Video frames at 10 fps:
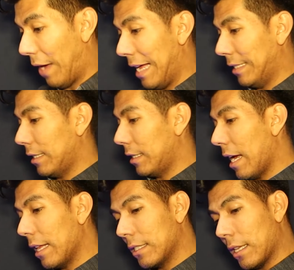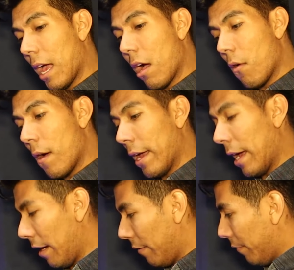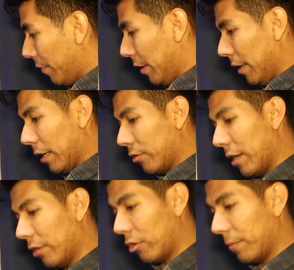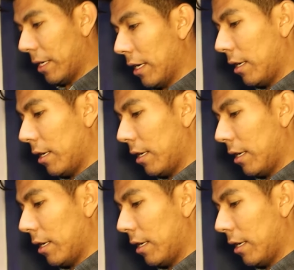As it stands now, I have the electronic drum set